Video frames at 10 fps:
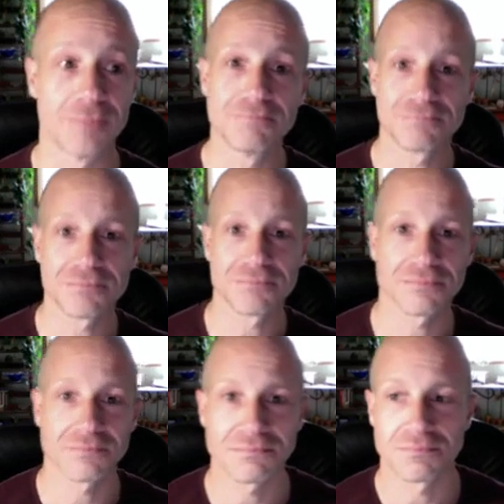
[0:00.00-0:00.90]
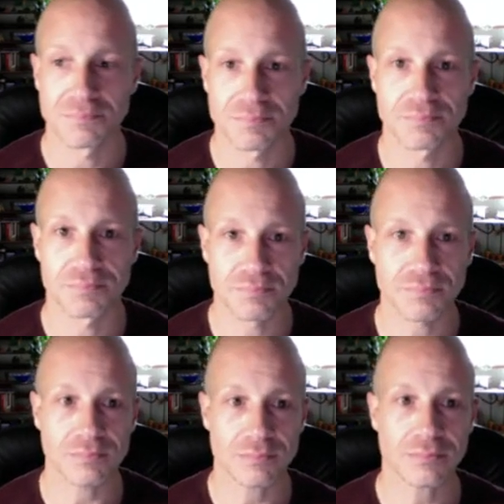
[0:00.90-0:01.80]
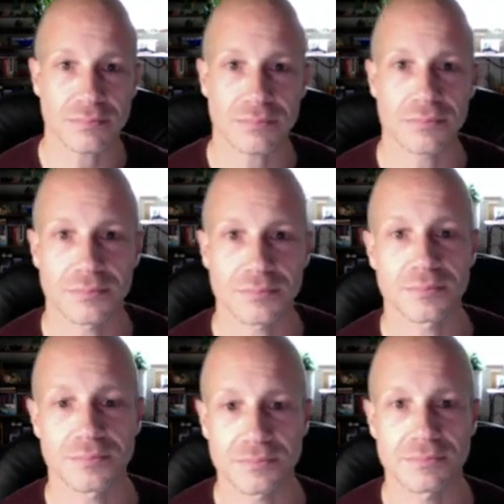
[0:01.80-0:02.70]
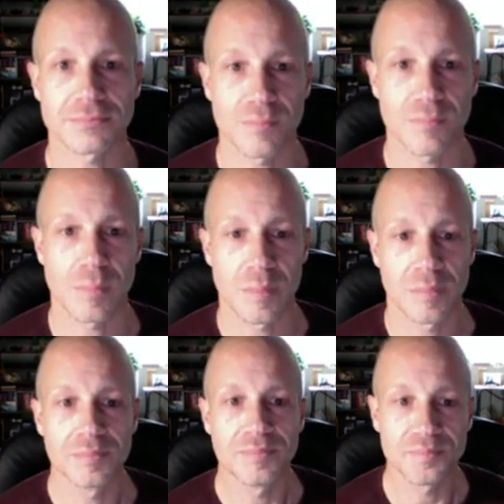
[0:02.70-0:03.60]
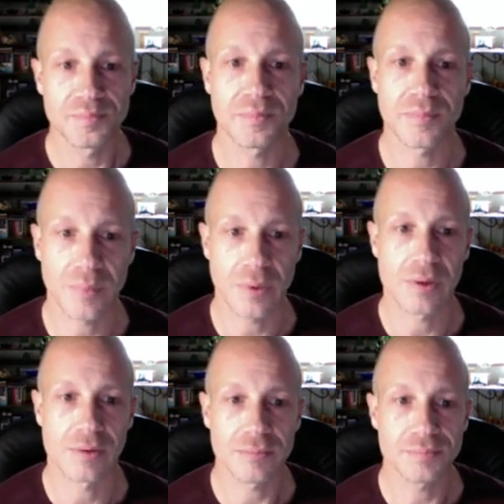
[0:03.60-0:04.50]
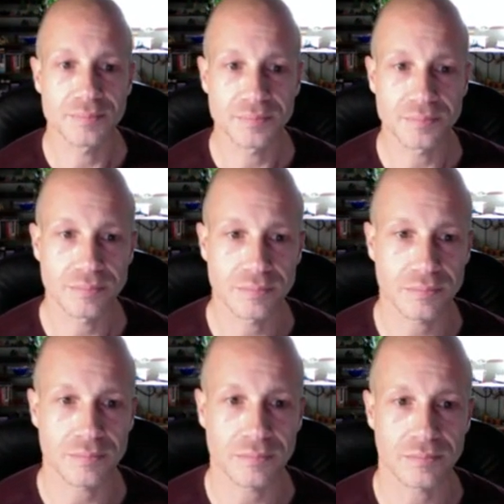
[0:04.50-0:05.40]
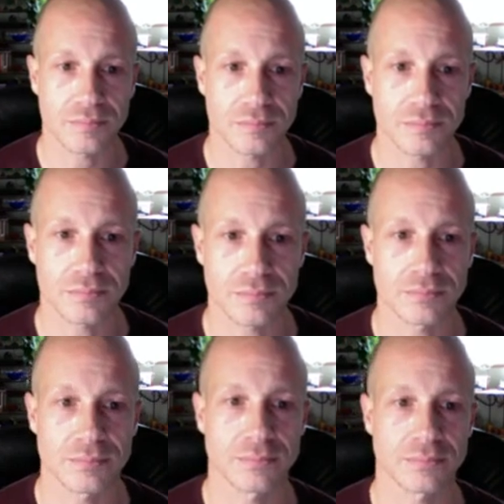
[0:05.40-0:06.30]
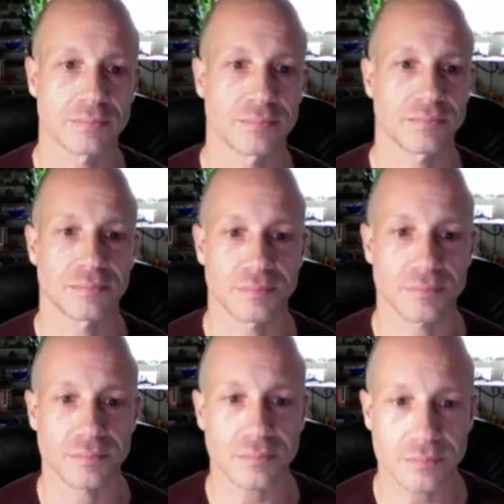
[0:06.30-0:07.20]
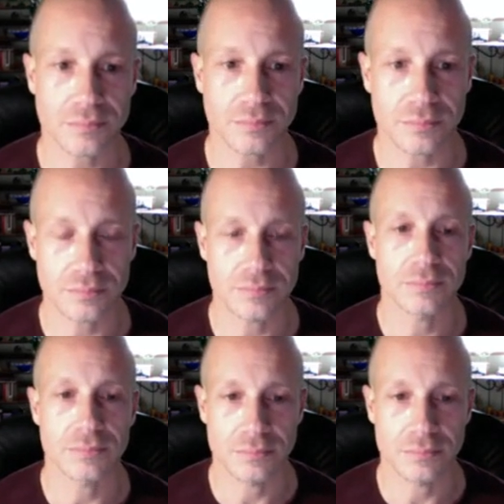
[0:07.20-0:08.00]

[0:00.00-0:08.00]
[no speech]